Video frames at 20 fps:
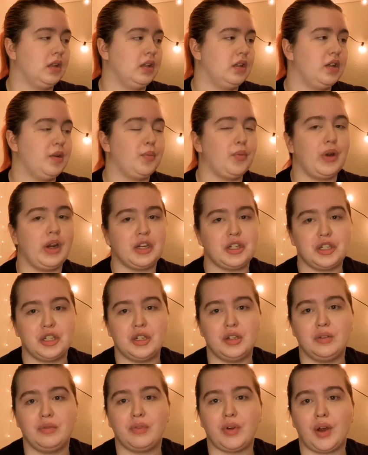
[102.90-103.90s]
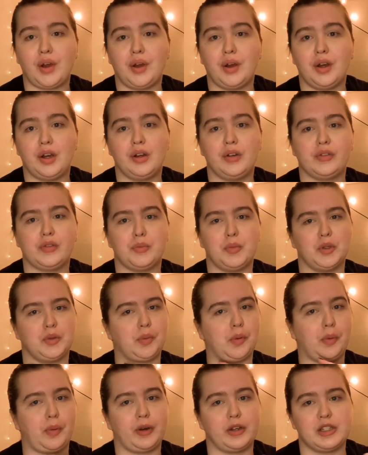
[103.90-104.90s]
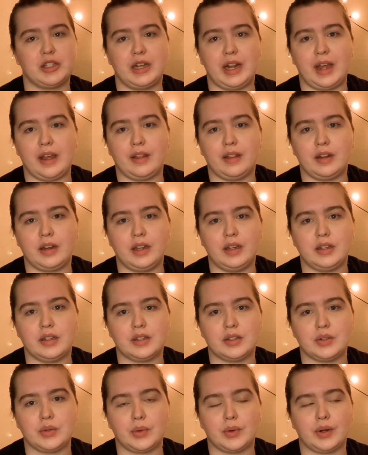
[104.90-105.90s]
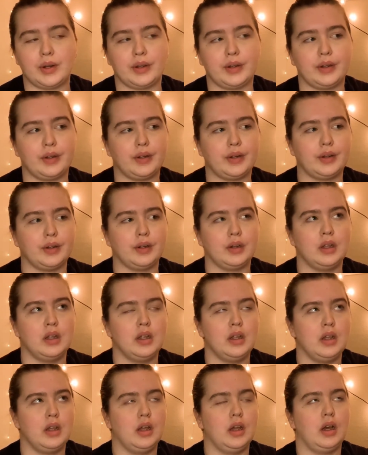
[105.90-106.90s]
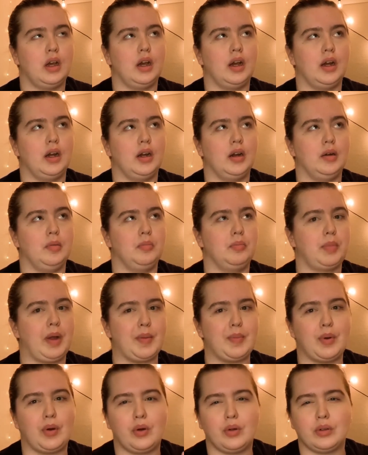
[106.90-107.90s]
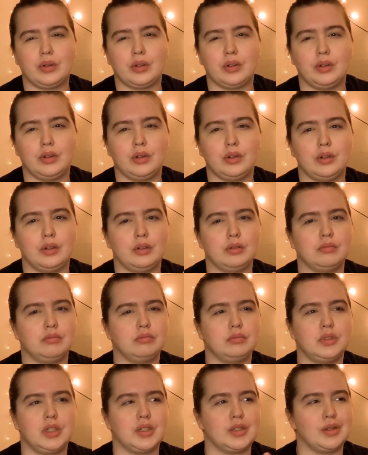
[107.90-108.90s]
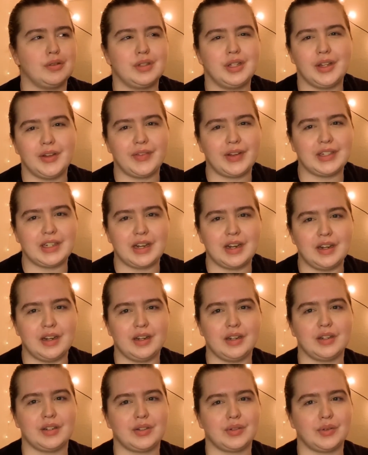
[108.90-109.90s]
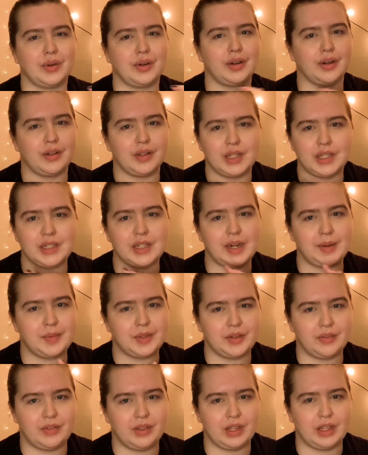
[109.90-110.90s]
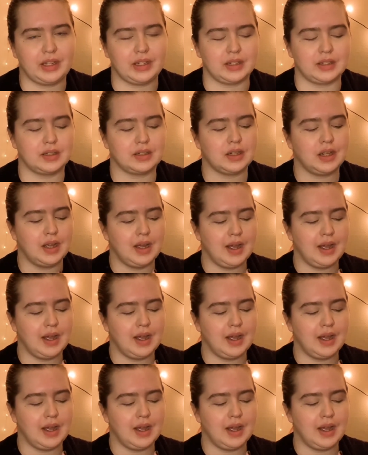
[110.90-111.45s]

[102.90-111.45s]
depression involved, multiple personality disorder, bipolar, dissociative identity disorder, these types of things.